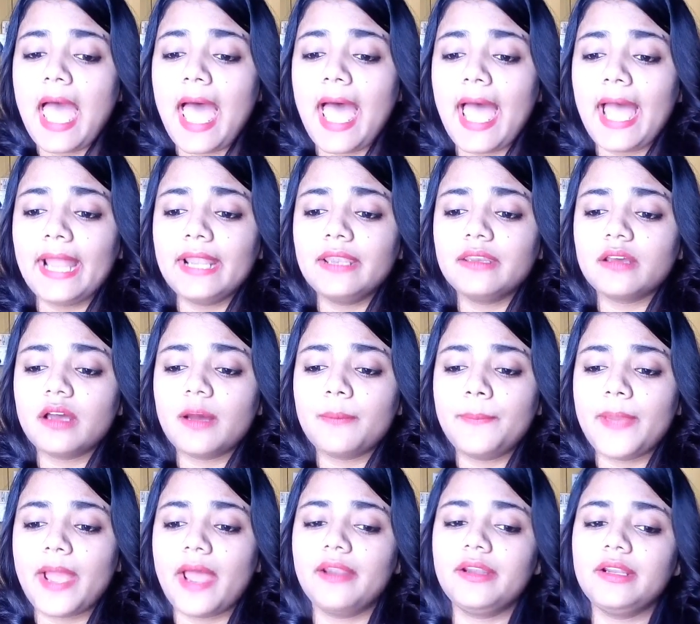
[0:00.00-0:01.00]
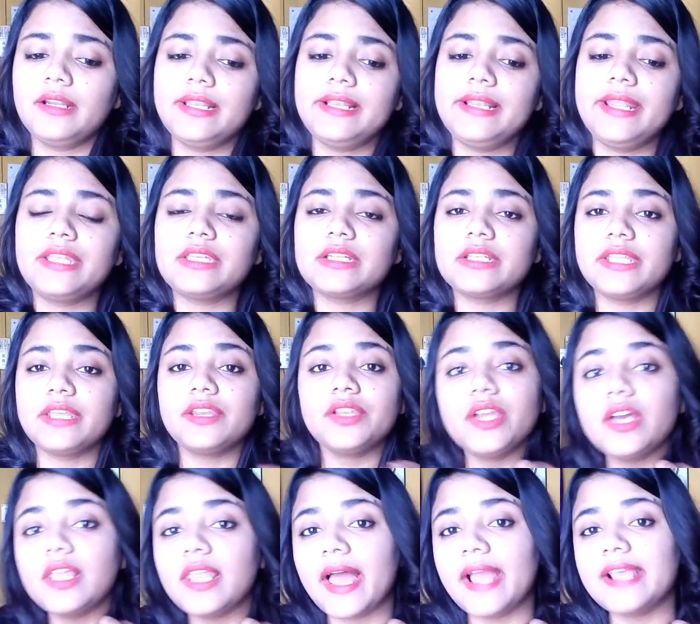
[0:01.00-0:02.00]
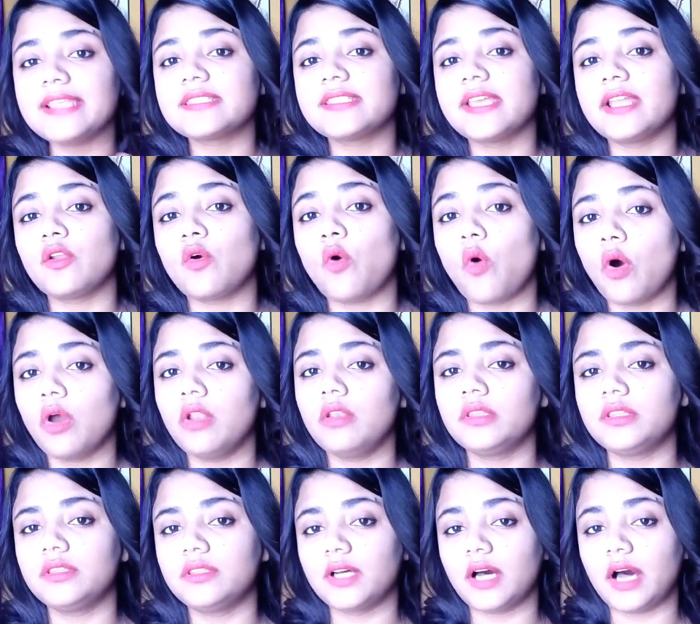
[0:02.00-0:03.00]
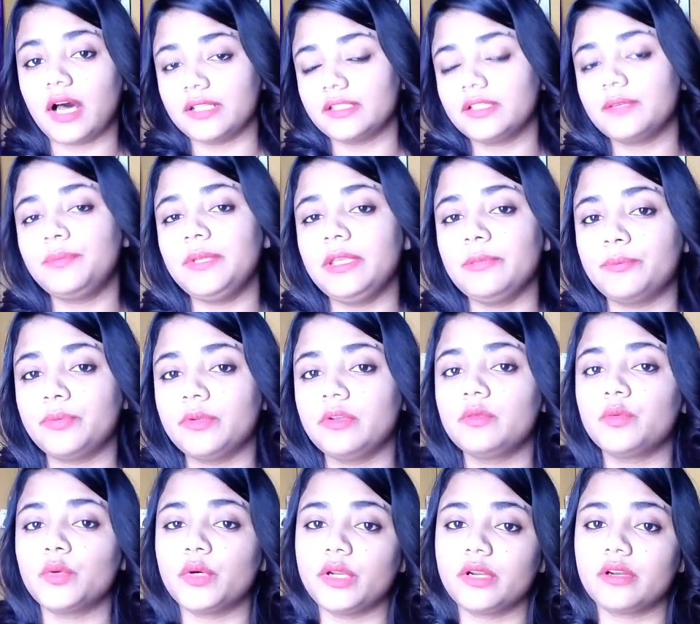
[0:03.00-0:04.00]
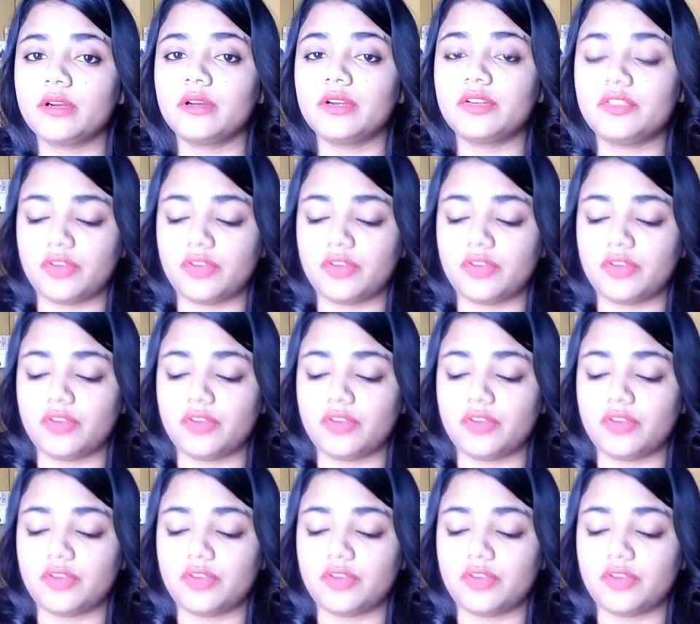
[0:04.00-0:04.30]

And apparently later they realized that all the other people were